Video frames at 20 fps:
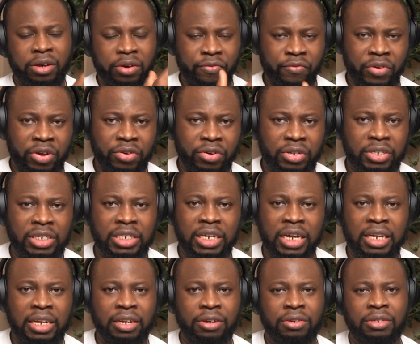various
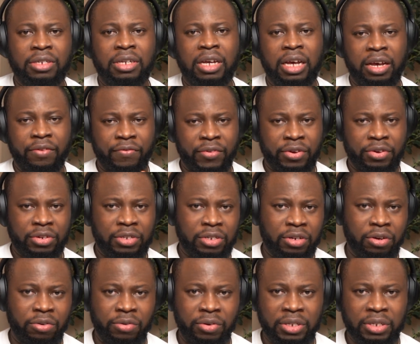channels, and various
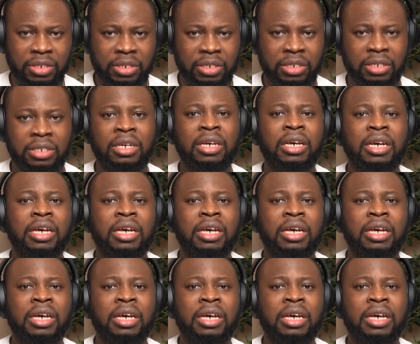currencies.